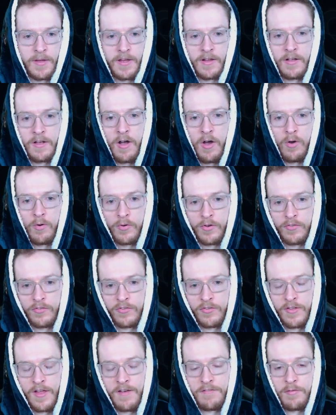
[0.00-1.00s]
and gold and
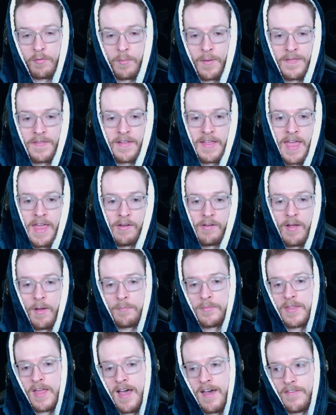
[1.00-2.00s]
stuff for when the game
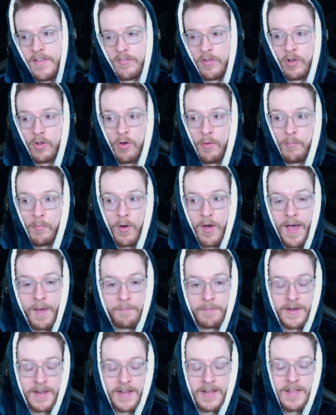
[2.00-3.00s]
comes out and there's a lot more
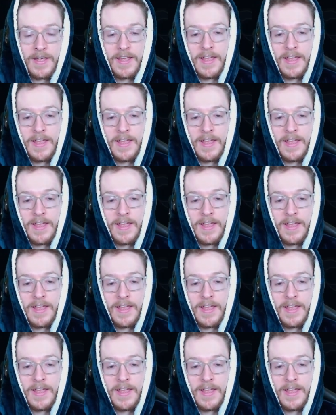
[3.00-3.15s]
happening.